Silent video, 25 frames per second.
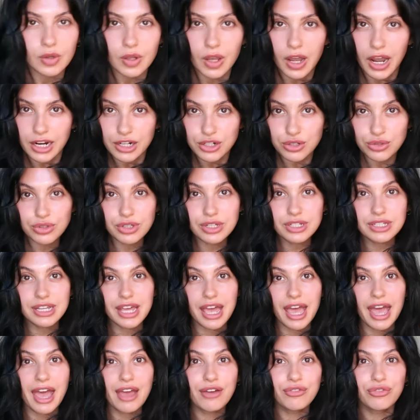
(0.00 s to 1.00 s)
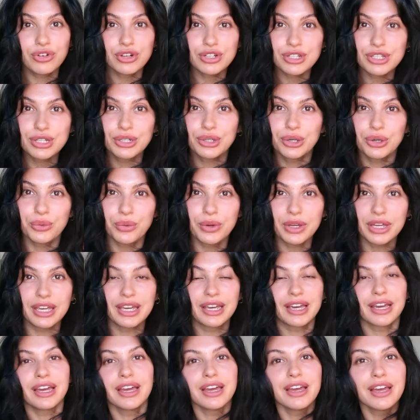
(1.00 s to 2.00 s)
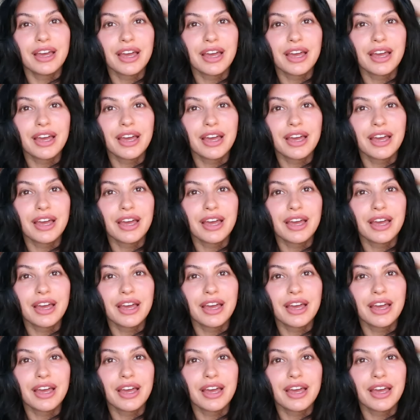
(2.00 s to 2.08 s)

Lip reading: I do this every single week